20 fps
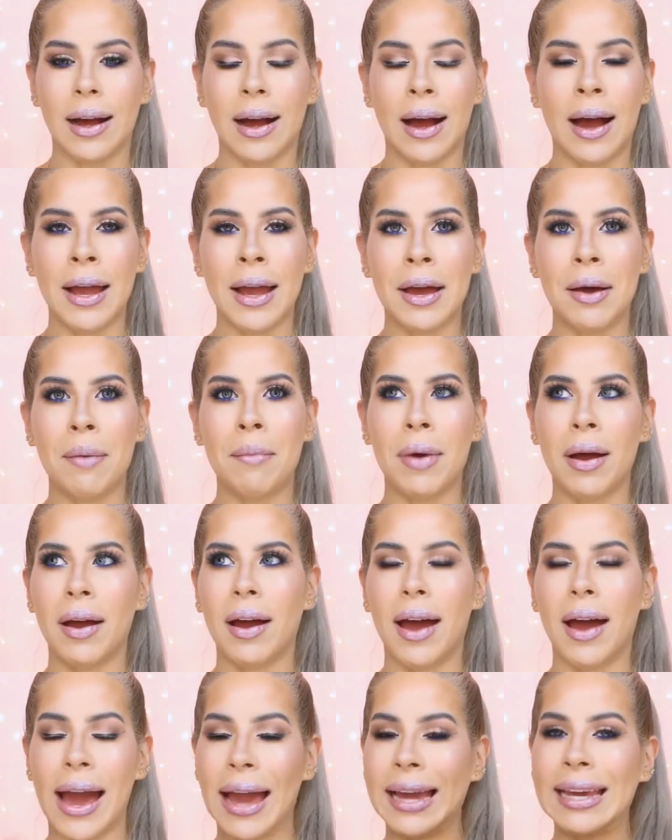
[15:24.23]

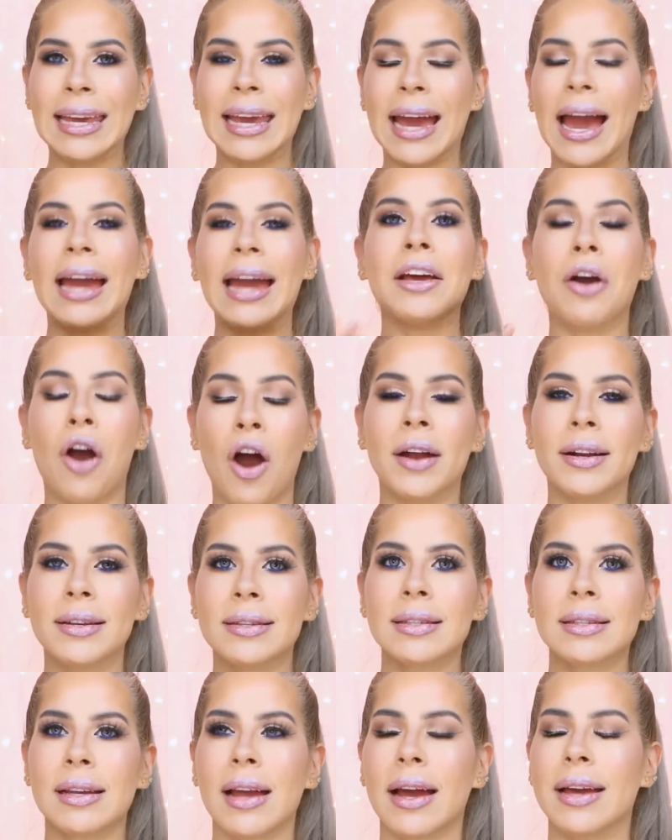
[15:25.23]
I
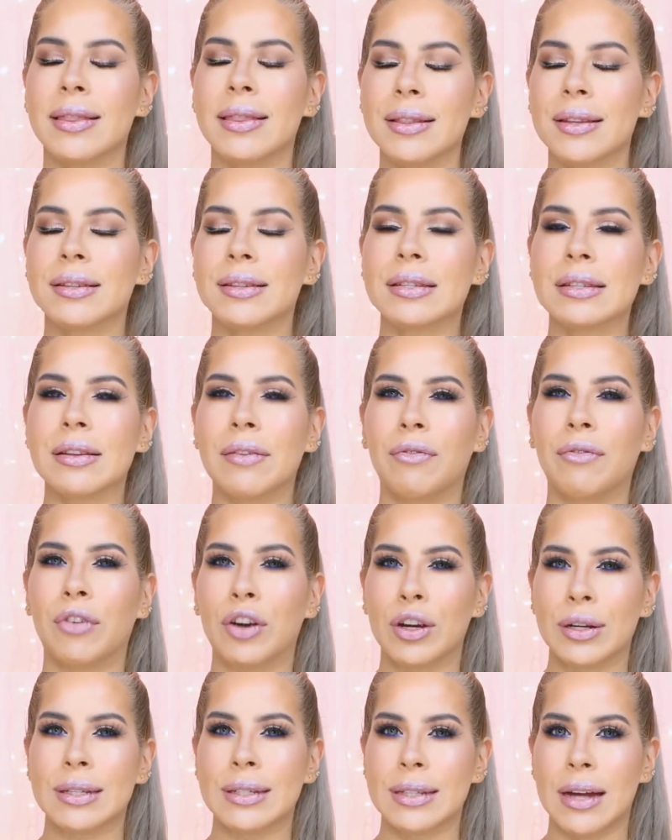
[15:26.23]
honestly, I think this is the
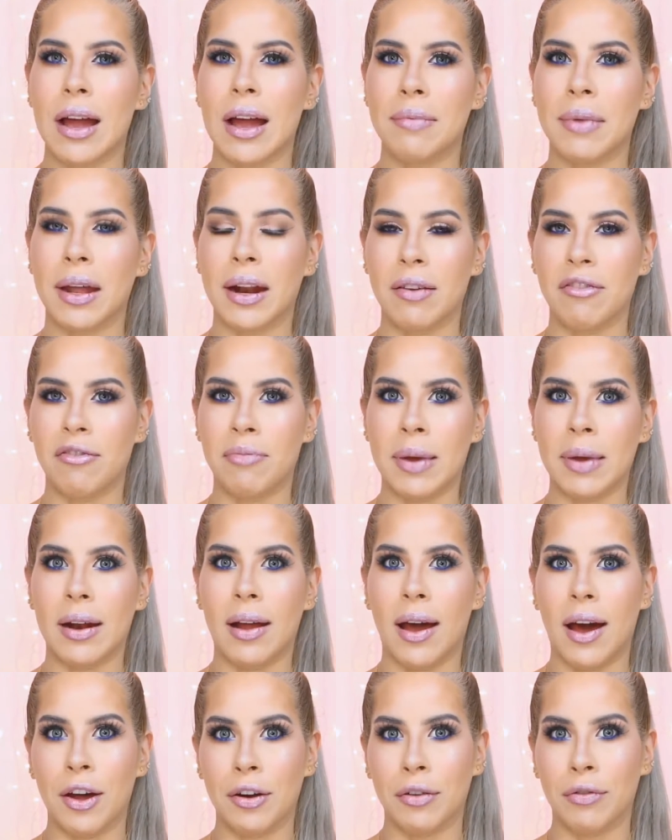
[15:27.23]
first time that I've been
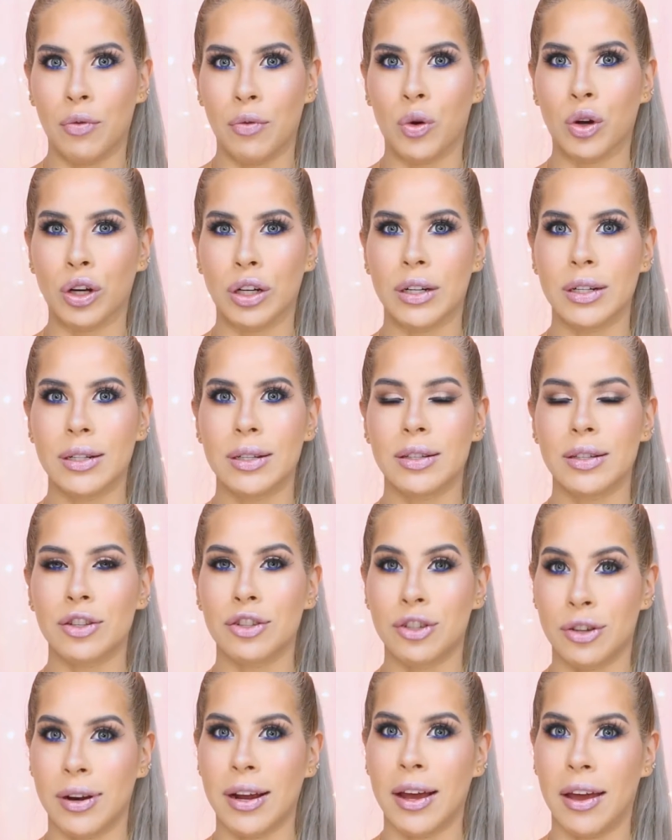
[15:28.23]
out of words
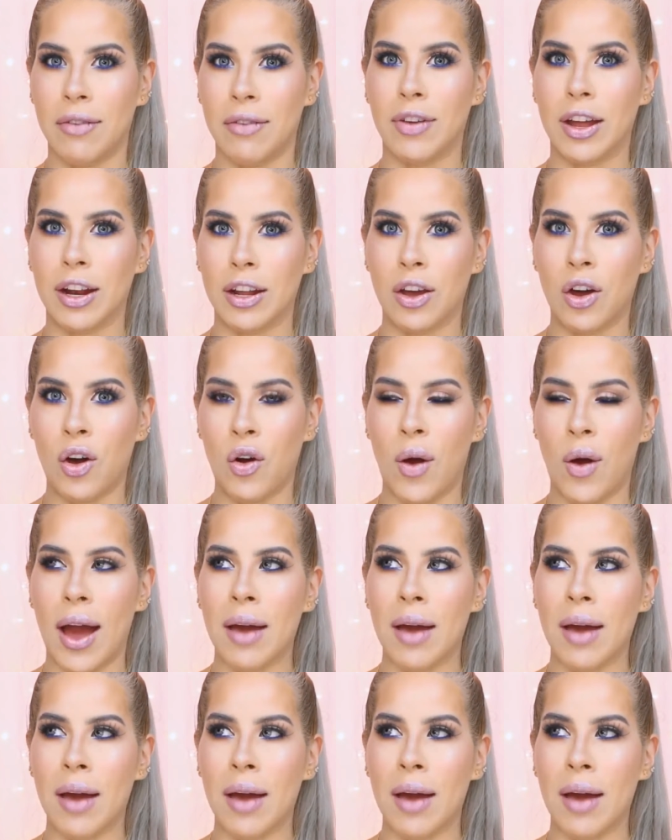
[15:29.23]
during a video.